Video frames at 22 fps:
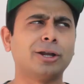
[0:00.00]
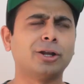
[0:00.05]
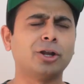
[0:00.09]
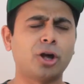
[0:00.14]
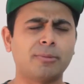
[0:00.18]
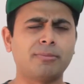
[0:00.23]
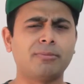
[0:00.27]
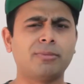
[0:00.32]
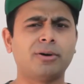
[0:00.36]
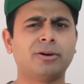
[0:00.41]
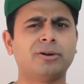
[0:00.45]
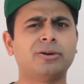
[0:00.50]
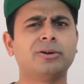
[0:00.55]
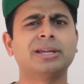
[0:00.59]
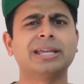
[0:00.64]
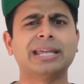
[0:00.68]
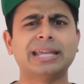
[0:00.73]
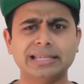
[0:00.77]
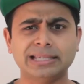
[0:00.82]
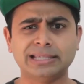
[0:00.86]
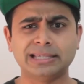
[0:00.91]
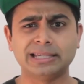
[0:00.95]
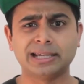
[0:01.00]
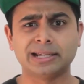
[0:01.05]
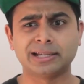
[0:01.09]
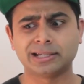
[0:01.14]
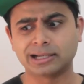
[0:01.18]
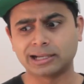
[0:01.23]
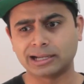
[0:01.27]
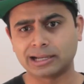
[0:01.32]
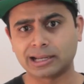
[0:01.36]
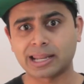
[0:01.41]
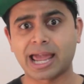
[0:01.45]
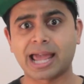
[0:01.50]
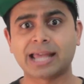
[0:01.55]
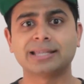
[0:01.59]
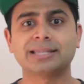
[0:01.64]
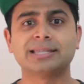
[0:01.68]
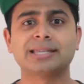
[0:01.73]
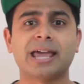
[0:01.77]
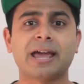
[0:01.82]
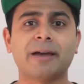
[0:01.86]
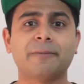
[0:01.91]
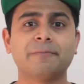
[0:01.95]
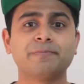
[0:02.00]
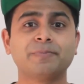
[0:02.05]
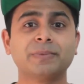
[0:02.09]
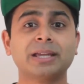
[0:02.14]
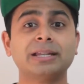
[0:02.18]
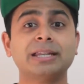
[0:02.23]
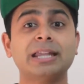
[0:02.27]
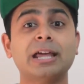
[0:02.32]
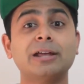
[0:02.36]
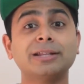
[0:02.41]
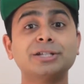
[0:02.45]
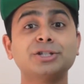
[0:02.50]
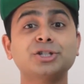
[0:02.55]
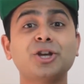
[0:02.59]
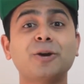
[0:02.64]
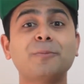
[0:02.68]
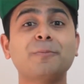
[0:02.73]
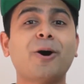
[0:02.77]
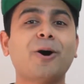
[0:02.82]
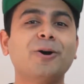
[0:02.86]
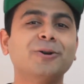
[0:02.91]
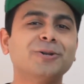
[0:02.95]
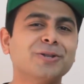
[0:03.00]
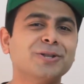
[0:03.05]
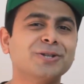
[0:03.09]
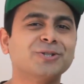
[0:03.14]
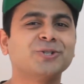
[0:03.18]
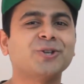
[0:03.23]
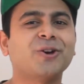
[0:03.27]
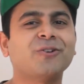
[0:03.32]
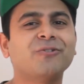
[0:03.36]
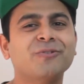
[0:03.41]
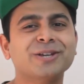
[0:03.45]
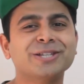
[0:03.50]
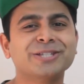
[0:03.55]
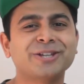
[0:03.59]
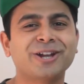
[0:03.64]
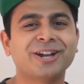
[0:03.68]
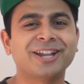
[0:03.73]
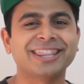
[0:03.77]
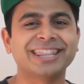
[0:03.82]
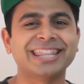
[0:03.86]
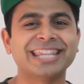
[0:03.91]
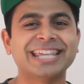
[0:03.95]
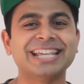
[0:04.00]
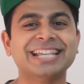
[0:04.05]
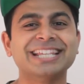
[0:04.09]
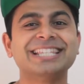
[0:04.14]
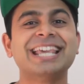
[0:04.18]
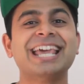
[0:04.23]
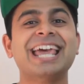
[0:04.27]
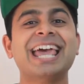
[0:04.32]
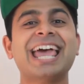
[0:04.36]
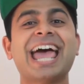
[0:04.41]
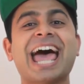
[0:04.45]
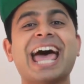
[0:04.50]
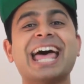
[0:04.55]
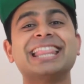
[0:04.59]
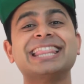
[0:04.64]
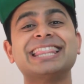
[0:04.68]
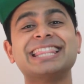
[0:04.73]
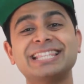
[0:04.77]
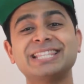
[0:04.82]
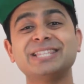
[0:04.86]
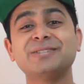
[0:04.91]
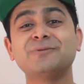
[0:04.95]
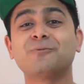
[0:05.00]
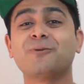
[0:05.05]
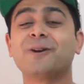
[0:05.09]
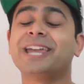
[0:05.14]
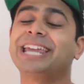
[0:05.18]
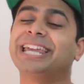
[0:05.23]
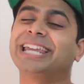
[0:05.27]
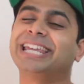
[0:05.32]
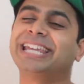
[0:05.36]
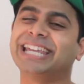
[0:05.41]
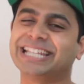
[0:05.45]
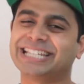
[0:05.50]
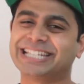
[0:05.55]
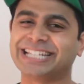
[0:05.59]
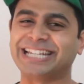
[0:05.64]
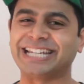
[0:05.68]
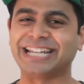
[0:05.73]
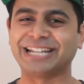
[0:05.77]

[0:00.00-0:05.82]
a lot more easier to glance at. Now let's jump onto the software side of things, and this is where it gets